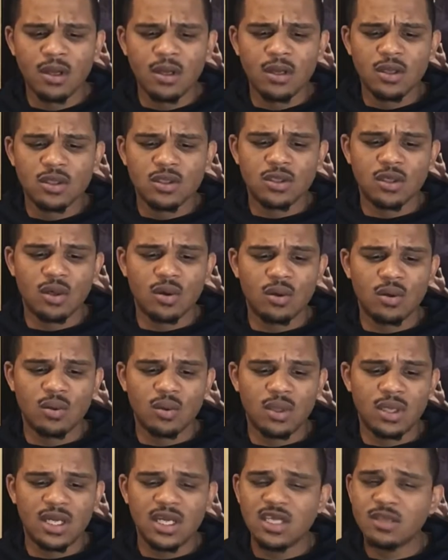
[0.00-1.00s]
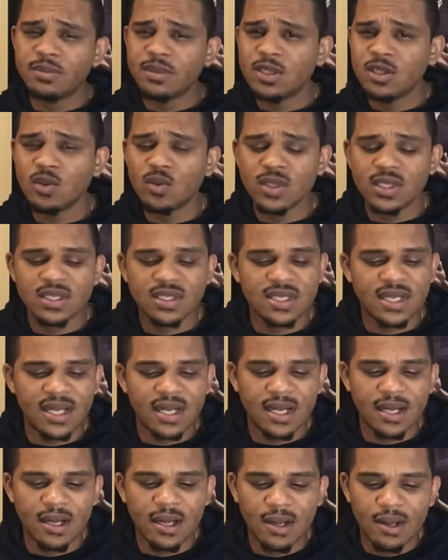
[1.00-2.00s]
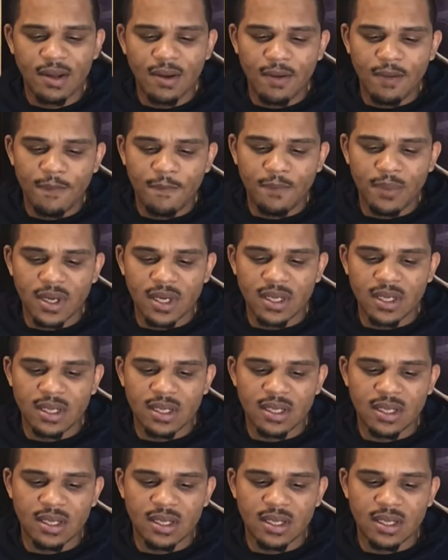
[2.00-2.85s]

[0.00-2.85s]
So he's been doing his thing, but